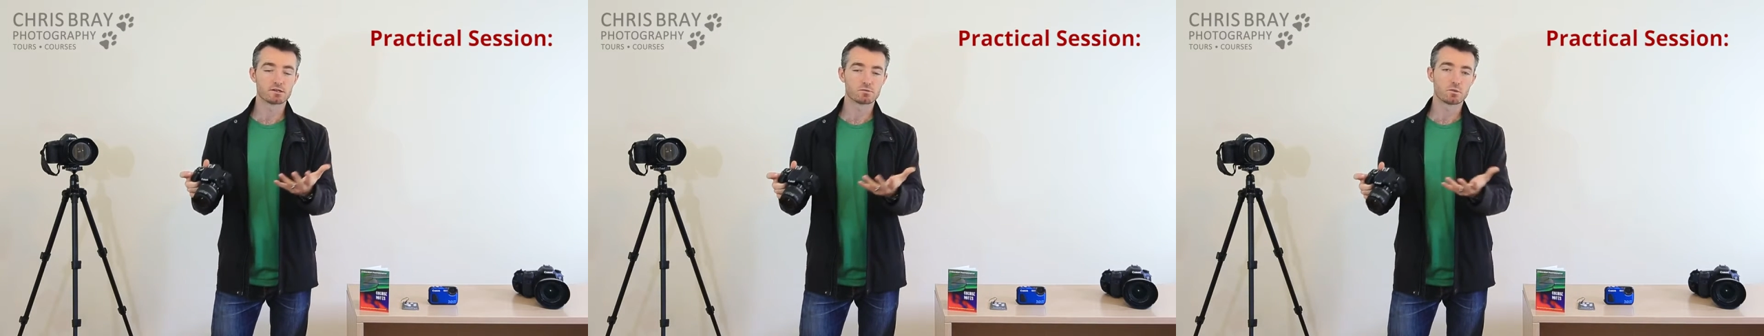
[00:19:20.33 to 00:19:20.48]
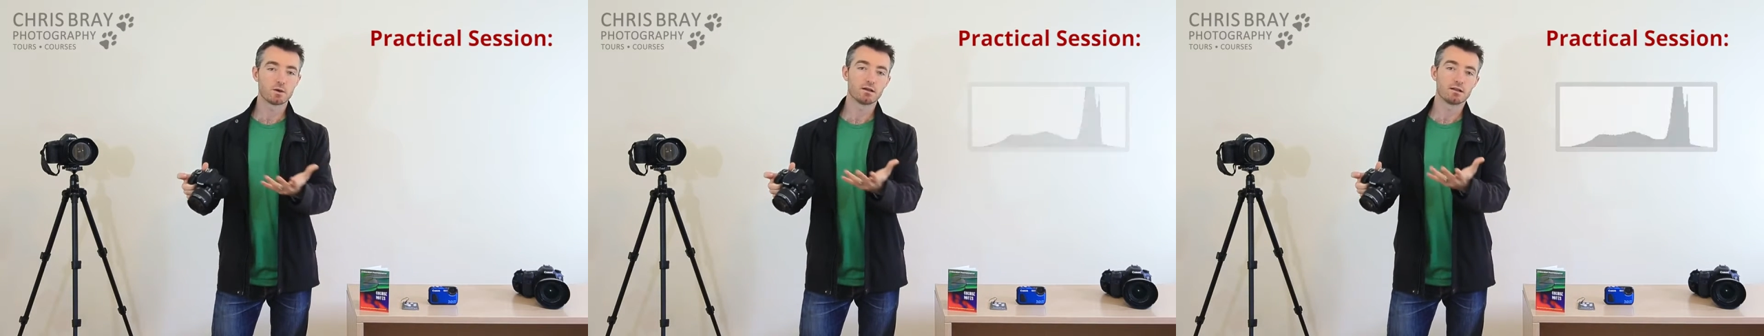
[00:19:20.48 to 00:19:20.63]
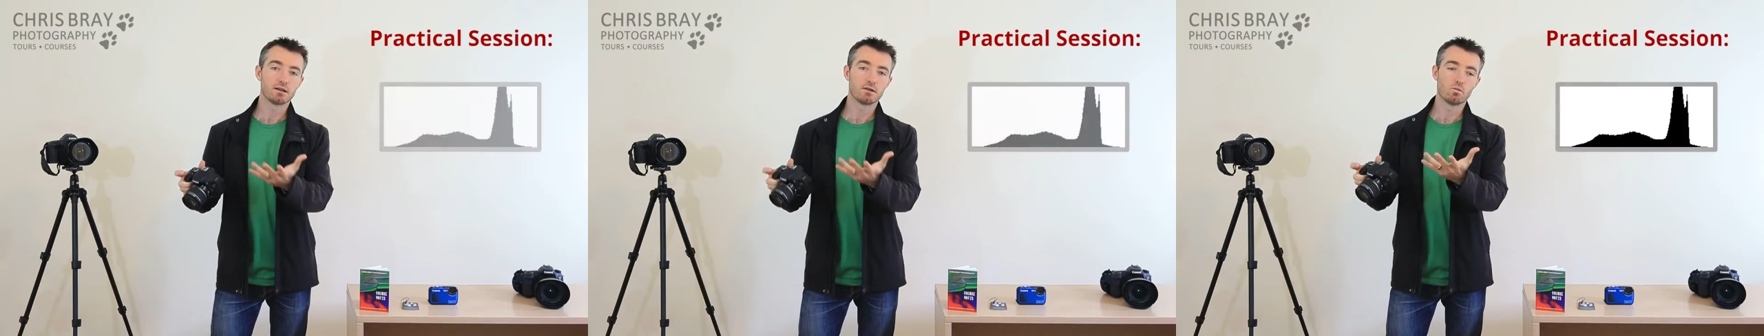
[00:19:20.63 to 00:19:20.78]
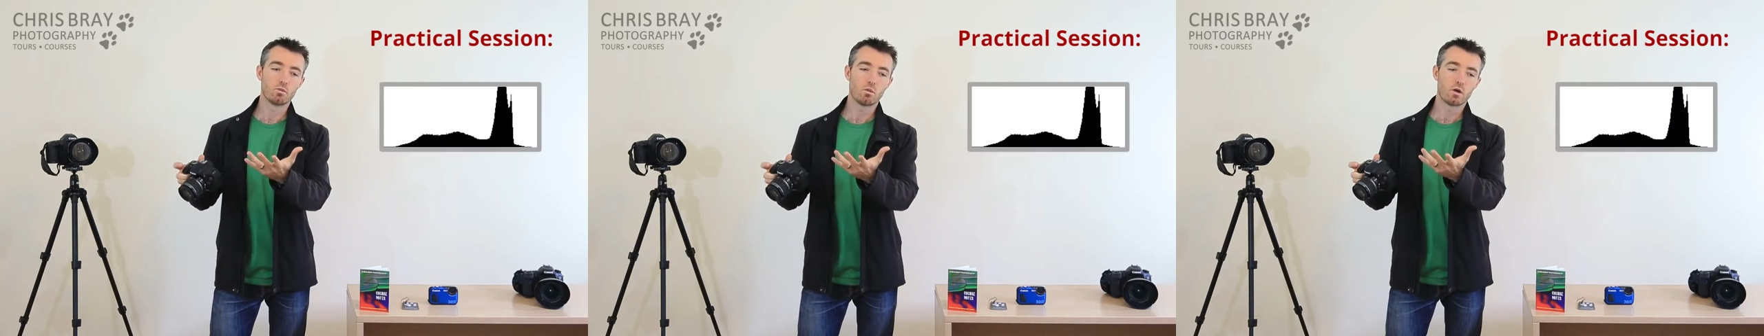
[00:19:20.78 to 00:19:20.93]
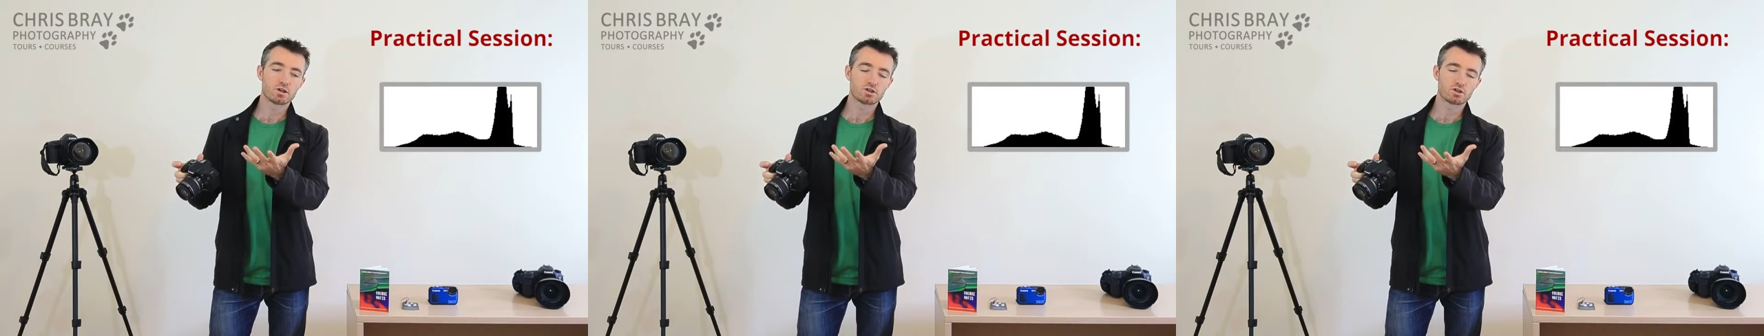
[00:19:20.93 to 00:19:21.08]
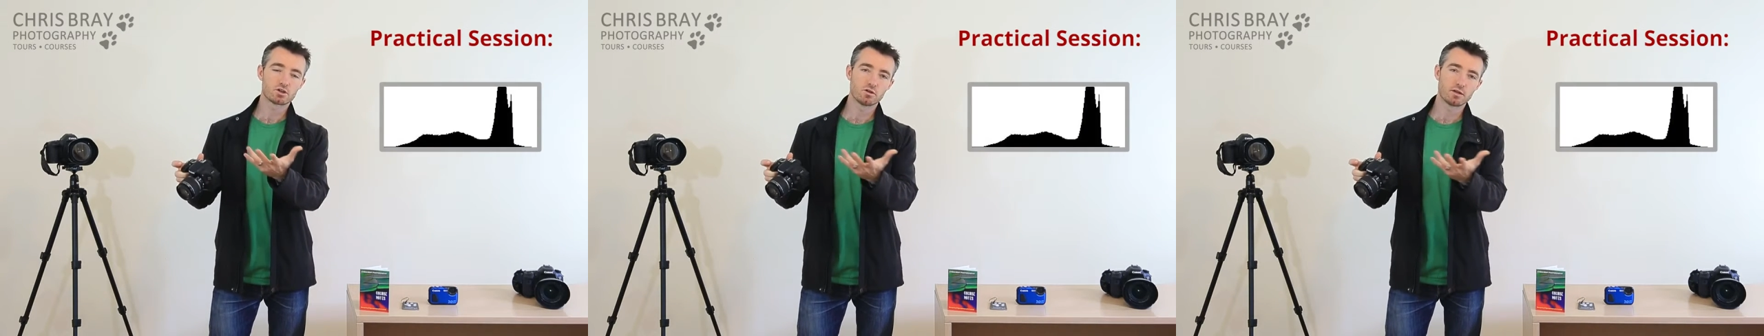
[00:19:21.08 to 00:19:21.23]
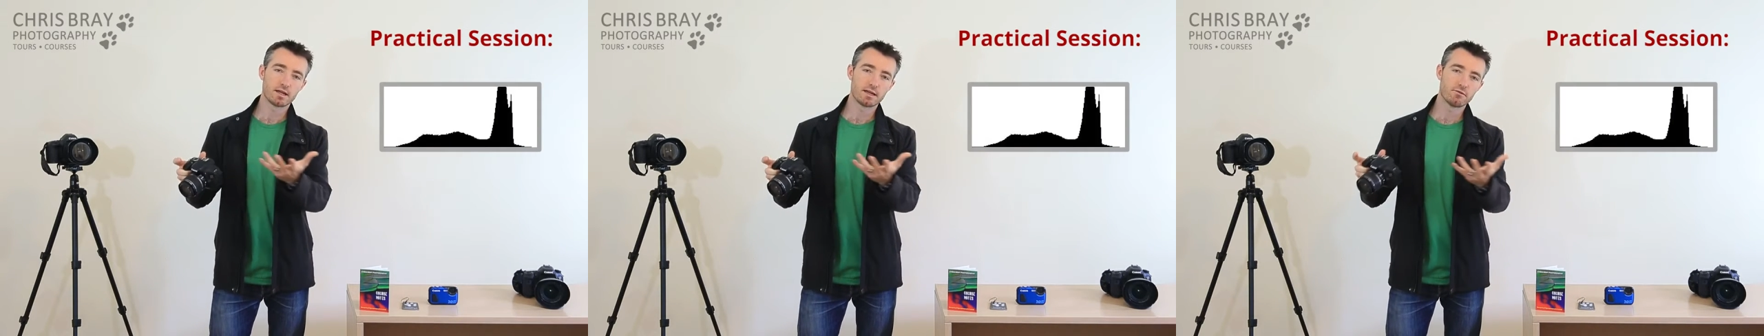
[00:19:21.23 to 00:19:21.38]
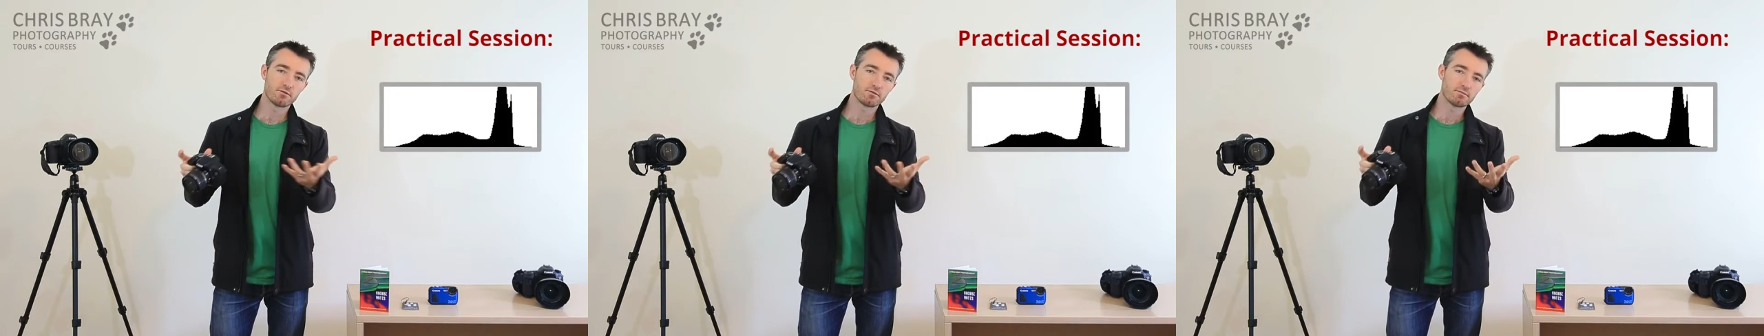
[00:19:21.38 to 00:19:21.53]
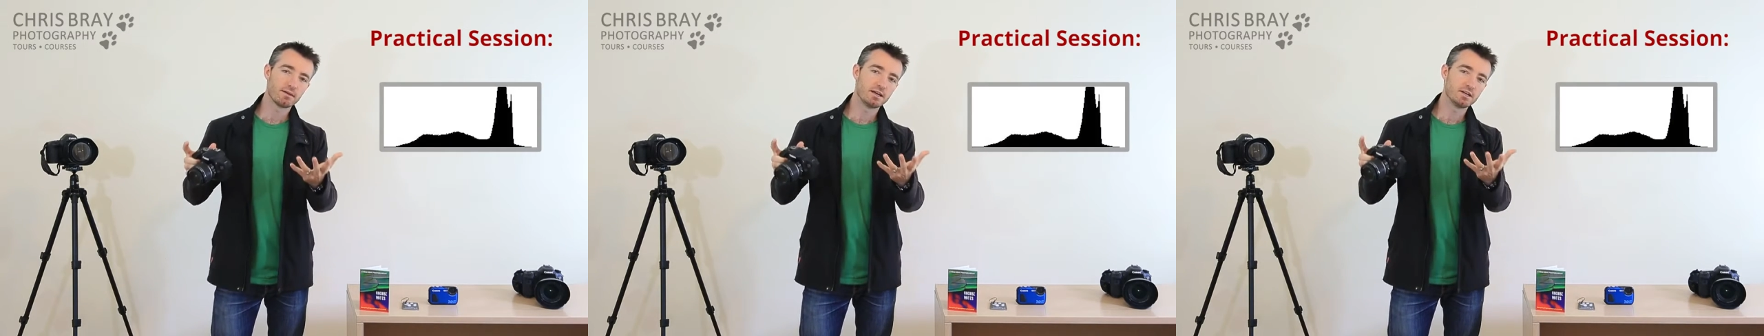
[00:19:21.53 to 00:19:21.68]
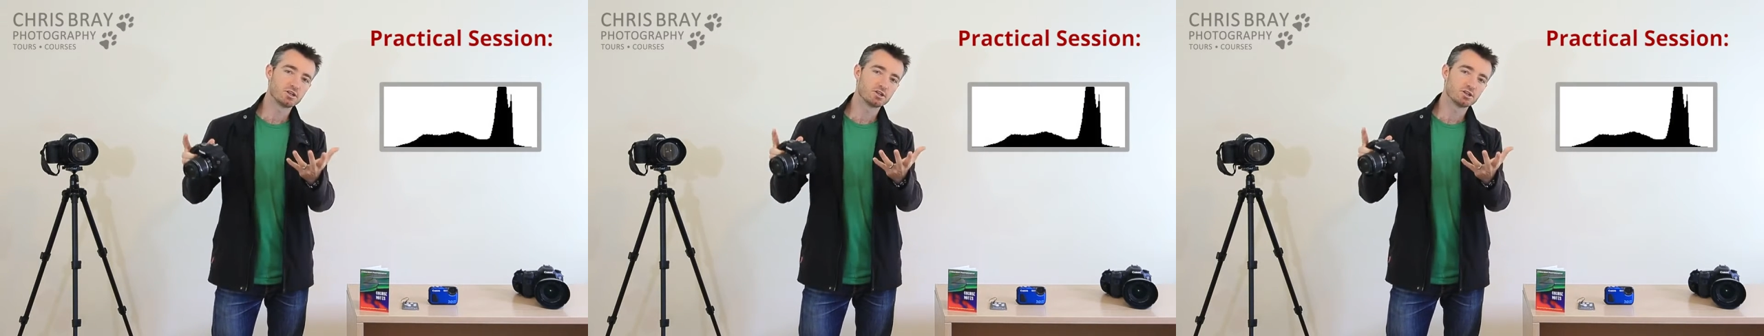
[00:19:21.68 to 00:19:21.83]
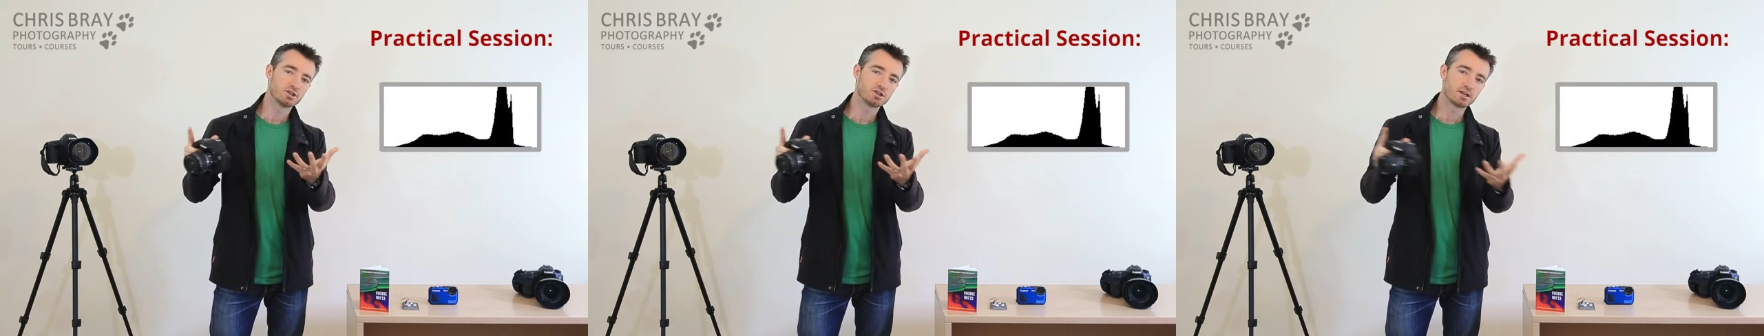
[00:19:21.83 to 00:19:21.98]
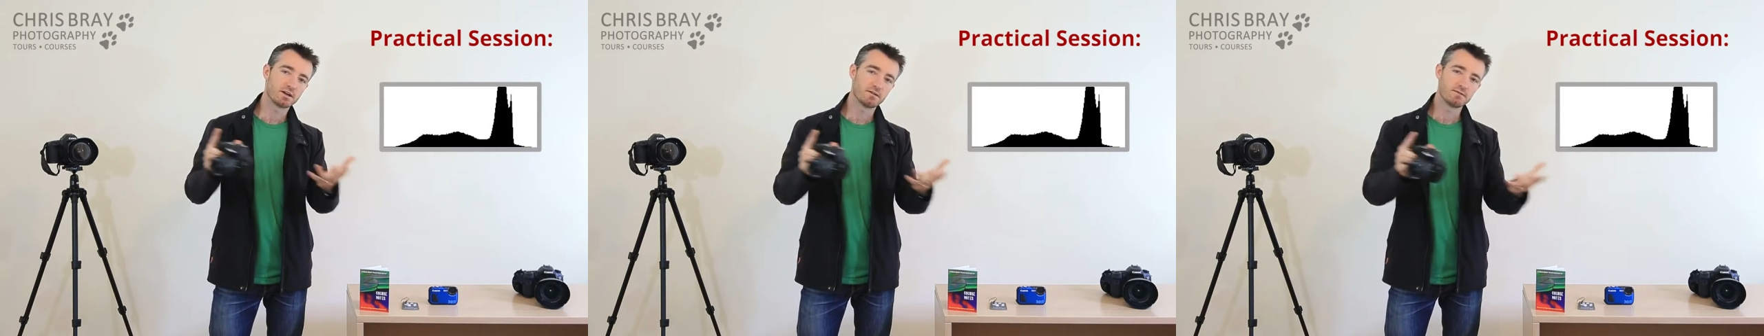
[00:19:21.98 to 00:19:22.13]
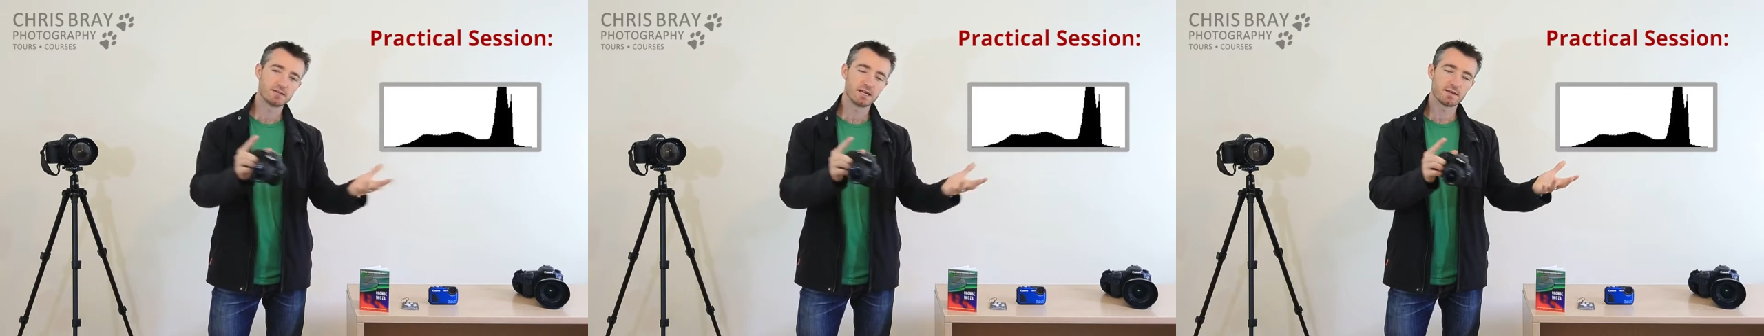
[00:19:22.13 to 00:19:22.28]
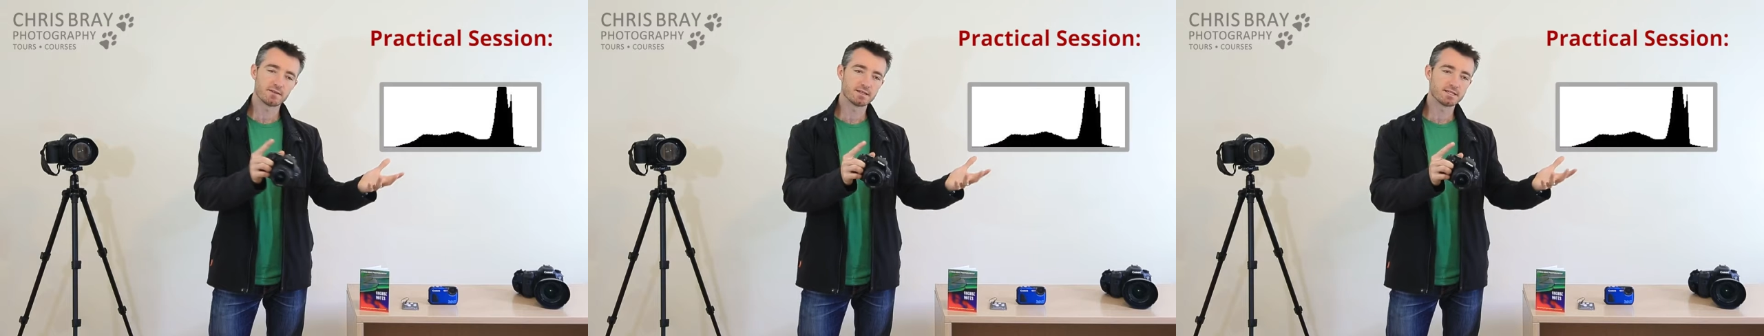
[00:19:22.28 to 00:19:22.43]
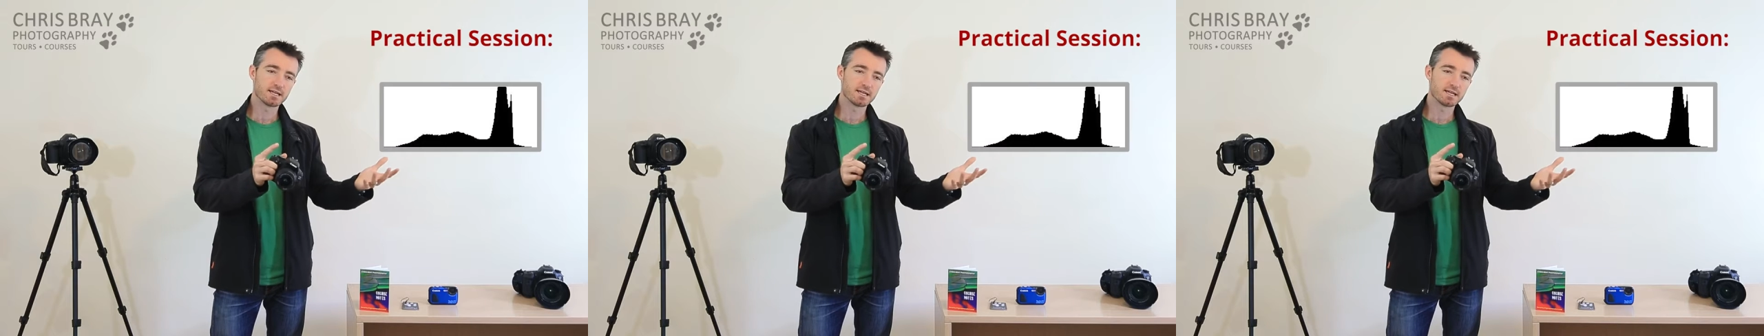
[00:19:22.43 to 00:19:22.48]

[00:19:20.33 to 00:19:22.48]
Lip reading: as well and watch all that information shoved down